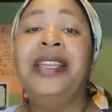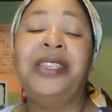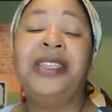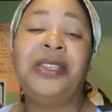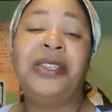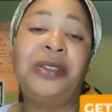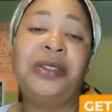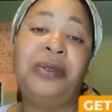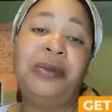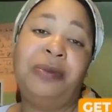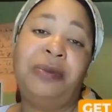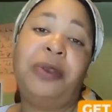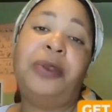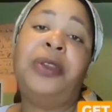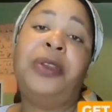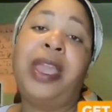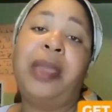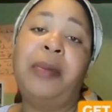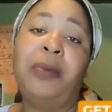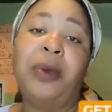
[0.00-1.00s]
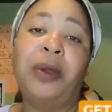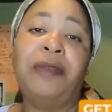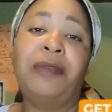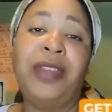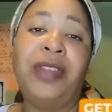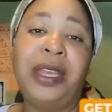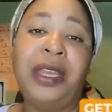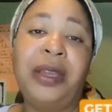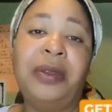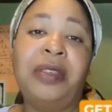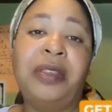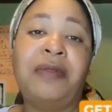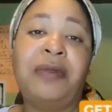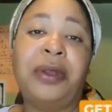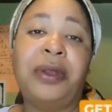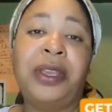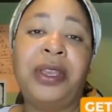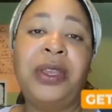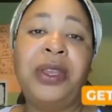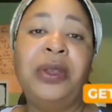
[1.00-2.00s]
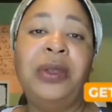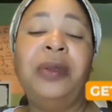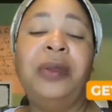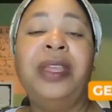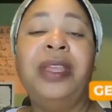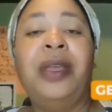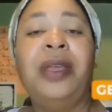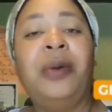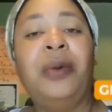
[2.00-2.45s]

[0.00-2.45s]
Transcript: to create more videos for you